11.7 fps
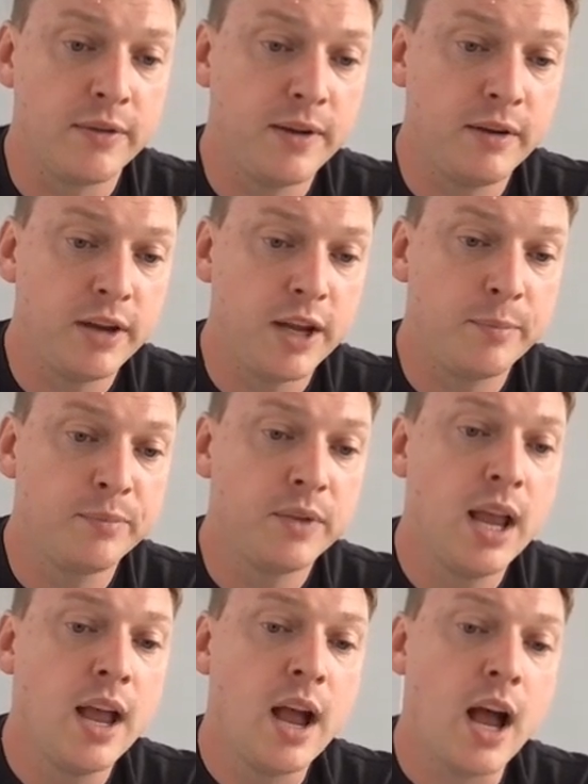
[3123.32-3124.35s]
Ethereum.
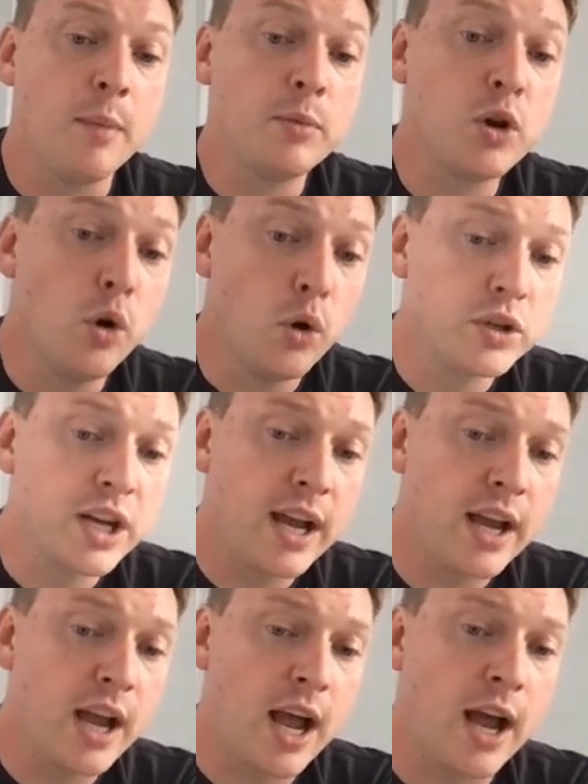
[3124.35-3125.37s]

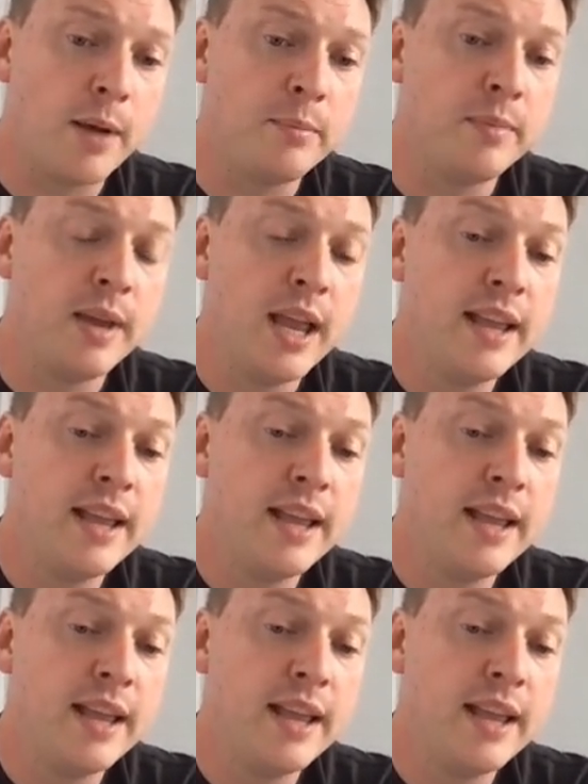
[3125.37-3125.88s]
Corda,